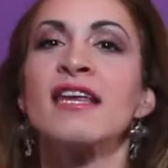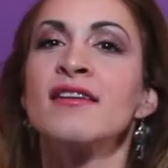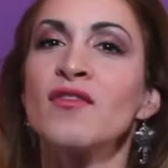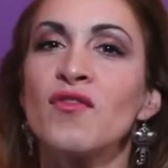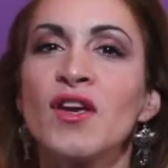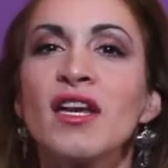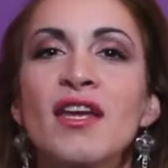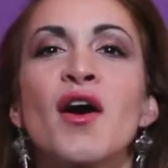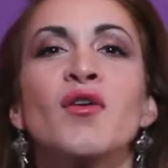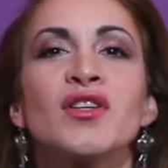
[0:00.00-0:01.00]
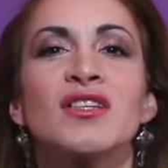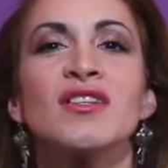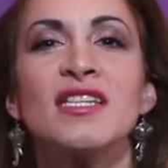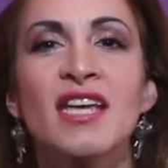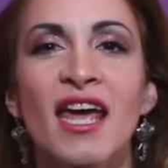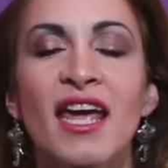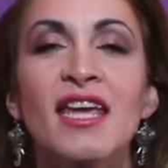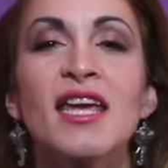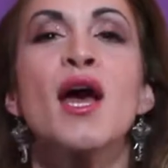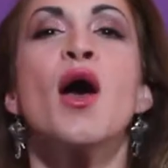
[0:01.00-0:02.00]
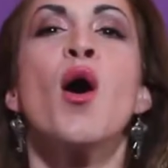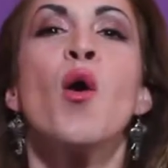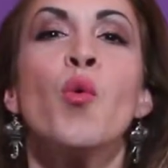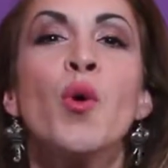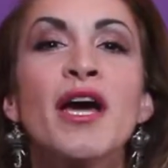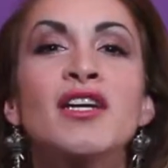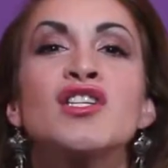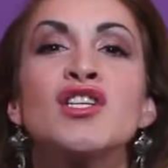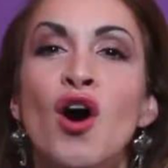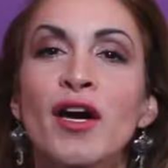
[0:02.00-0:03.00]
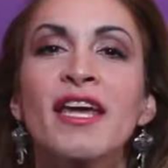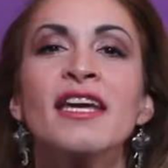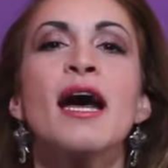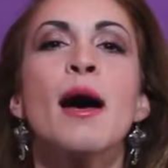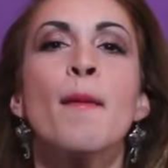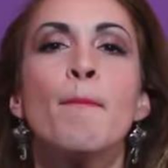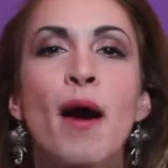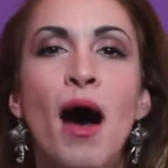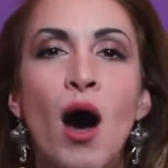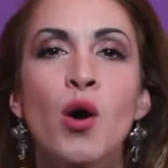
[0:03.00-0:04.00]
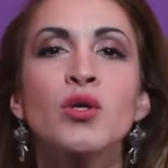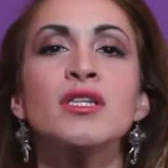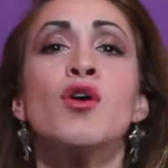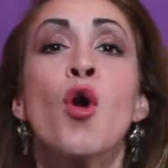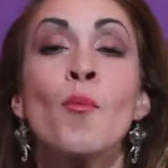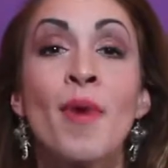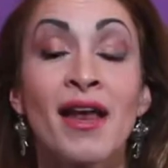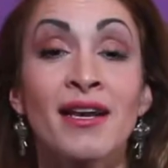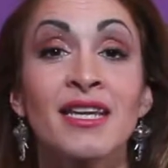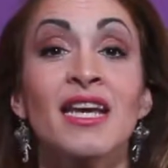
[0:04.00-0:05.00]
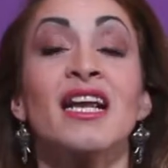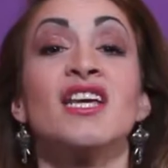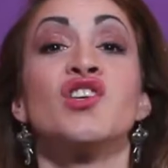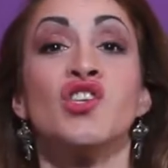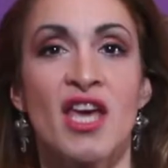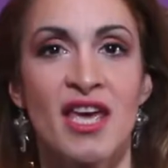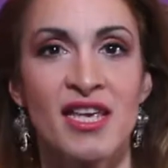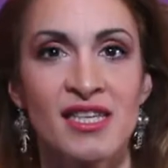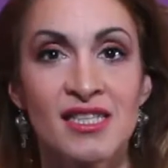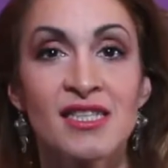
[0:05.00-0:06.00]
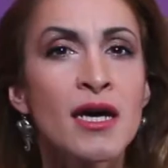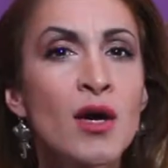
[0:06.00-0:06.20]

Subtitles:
In the video today, we're talking about romantic cliches.